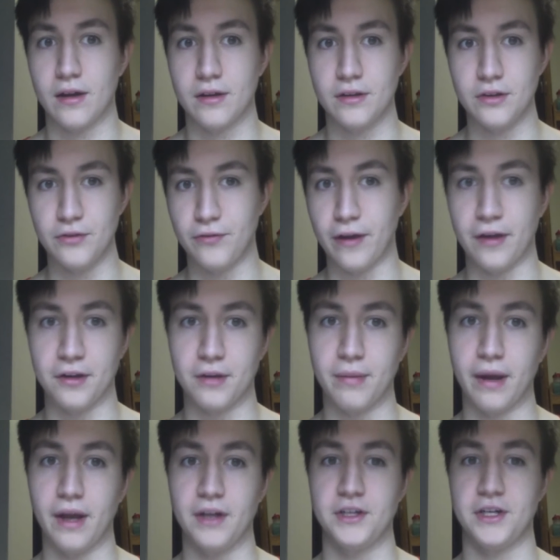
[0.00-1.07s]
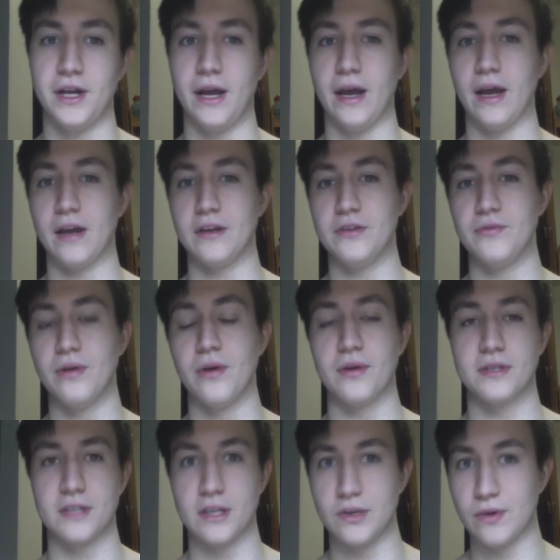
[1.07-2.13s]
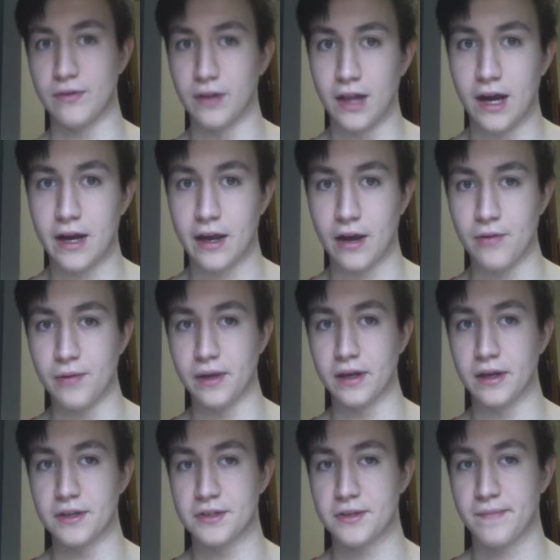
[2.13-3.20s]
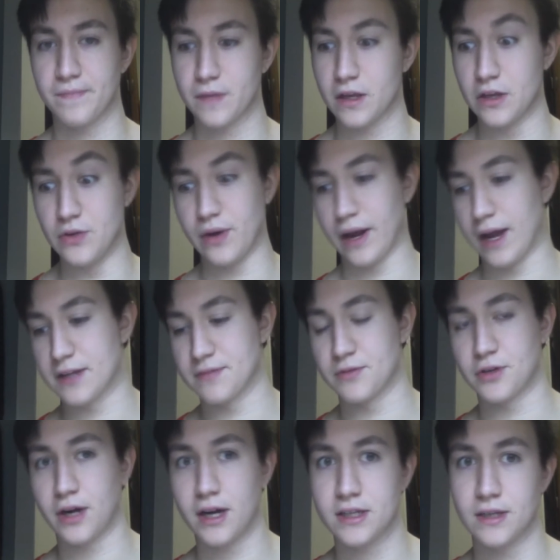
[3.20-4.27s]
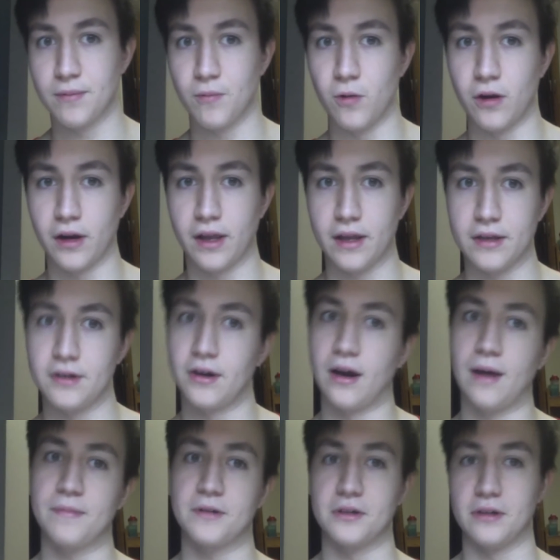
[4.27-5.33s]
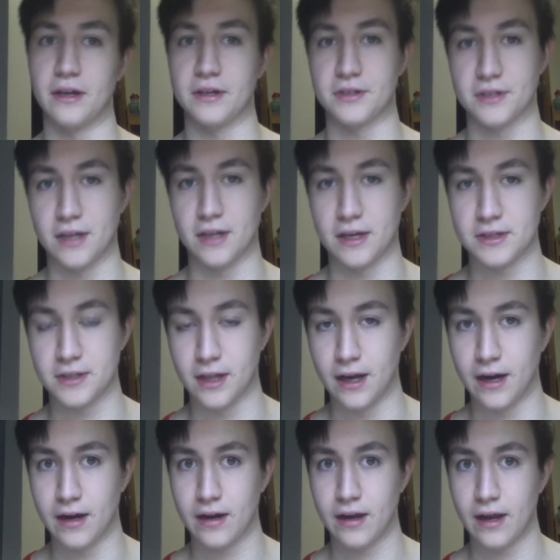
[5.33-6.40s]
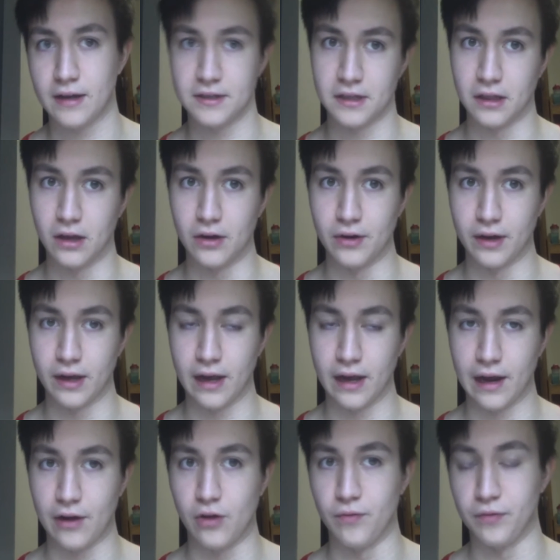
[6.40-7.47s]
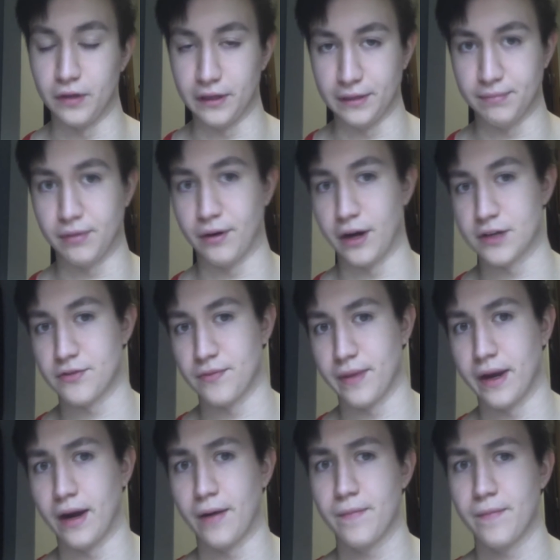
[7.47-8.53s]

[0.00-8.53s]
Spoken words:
fail your bench and you notice that you have a lockout weakness. You could add some tricep work in your optional exercise slot and deload and hopefully progress from there.